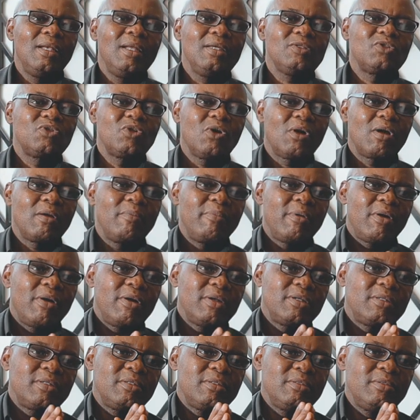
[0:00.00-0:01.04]
Let's talk
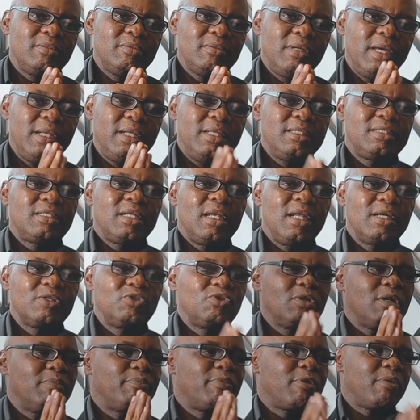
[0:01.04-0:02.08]
about an
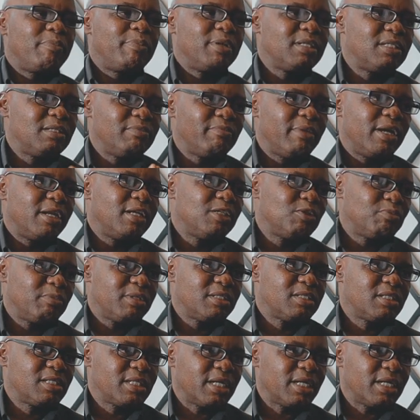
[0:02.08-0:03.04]
intellectual property management